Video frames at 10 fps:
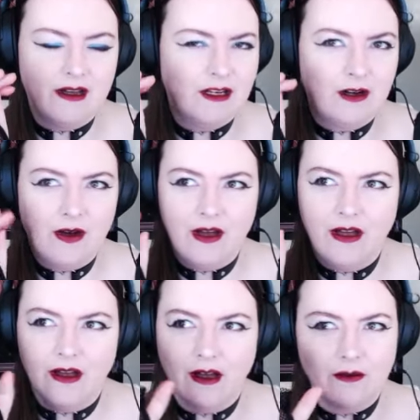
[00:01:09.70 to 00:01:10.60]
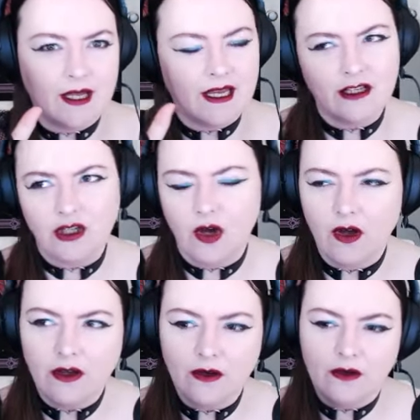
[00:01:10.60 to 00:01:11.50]
you know, um, like a
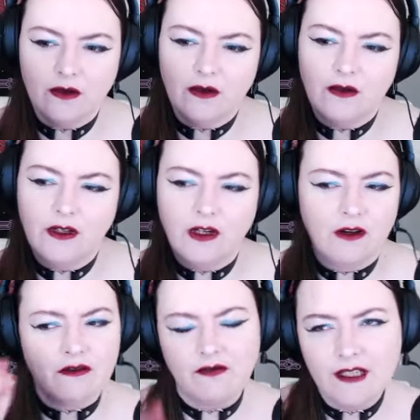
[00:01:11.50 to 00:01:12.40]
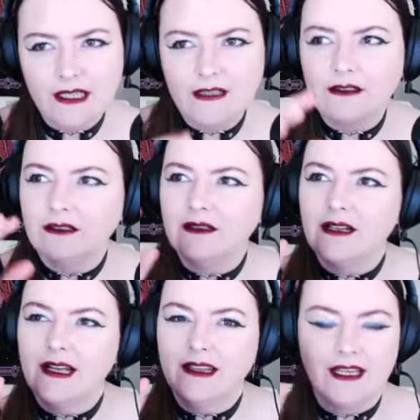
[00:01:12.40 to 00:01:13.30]
dot or, you know, physical
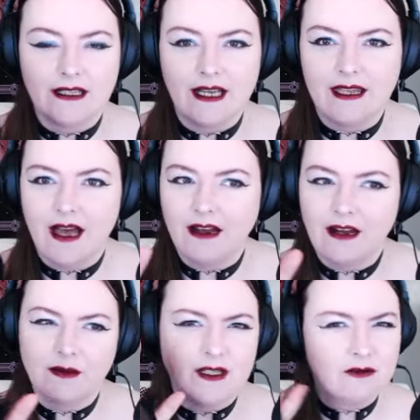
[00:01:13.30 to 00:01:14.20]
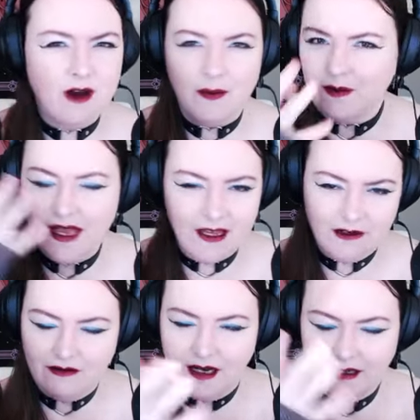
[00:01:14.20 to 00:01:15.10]
and things like that. And I'm still wrapping my head
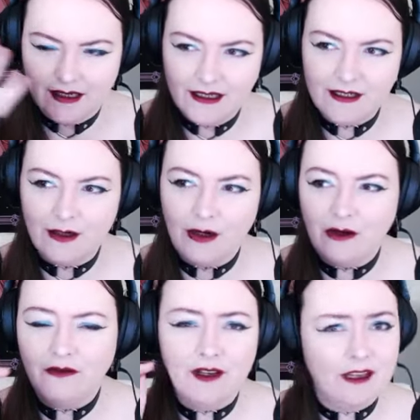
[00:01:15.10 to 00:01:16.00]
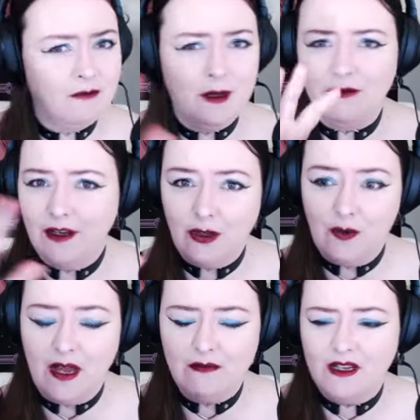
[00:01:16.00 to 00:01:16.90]
around it, so forgive me if I do
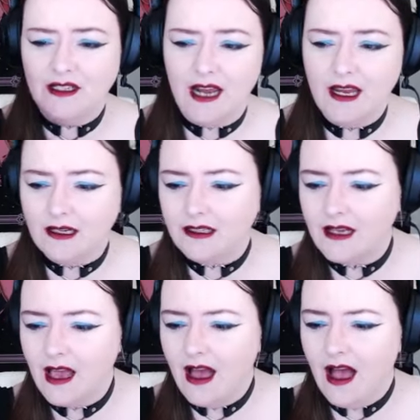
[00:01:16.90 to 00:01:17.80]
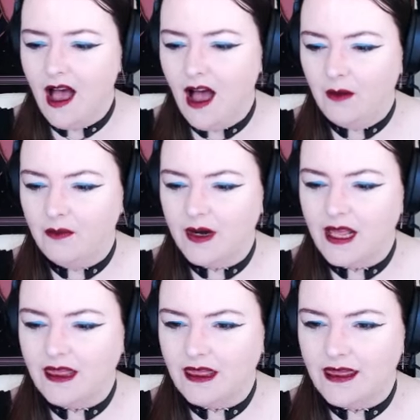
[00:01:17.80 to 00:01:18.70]
make mistakes. Um, but
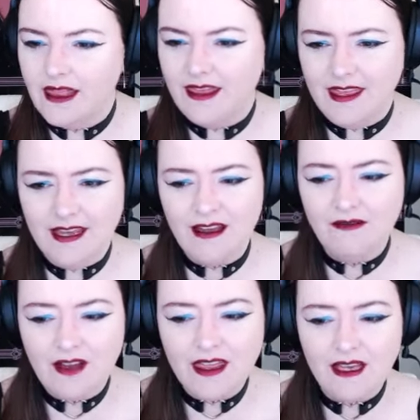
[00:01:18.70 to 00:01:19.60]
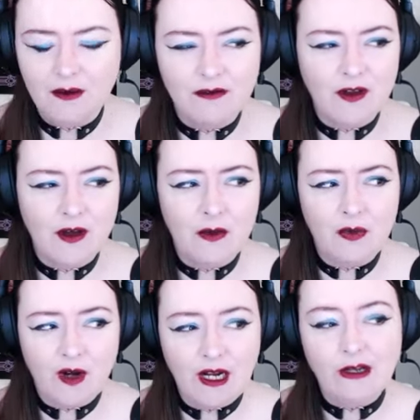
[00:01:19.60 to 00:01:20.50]
I think I've, I think we've got a
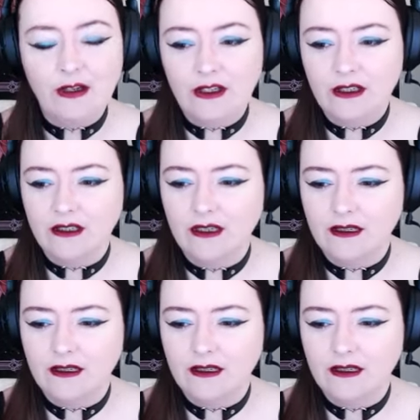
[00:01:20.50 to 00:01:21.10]
pretty good